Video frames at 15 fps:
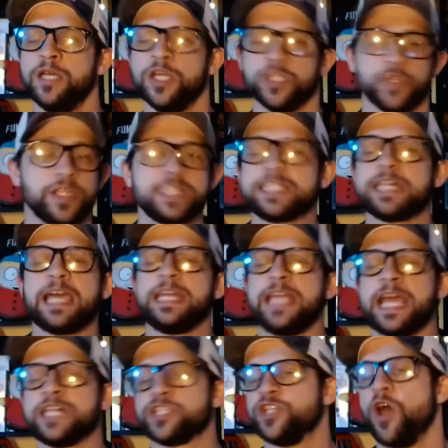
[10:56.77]
So this
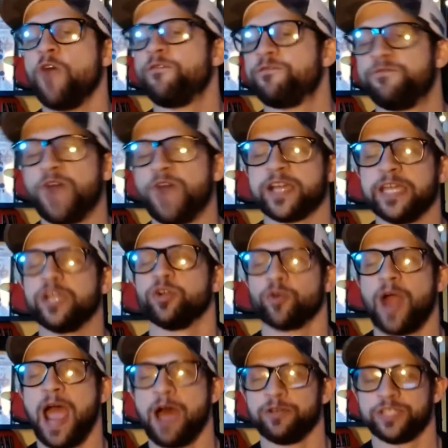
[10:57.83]
lady has no fucking
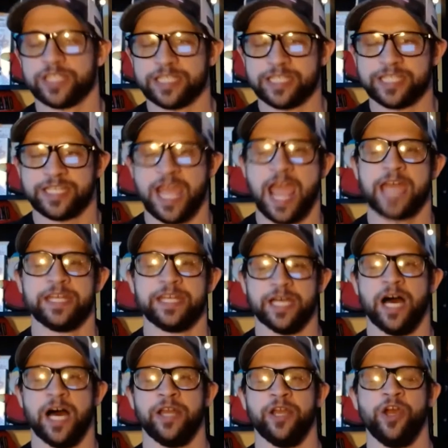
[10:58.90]
ground to stand
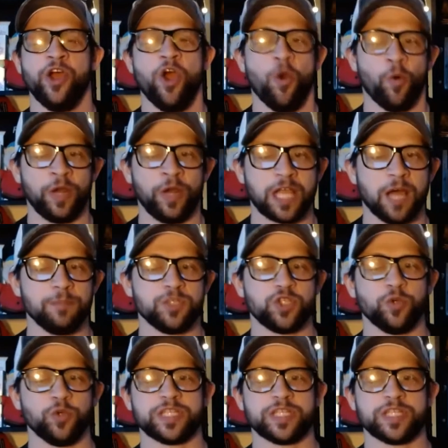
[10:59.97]
on when it comes to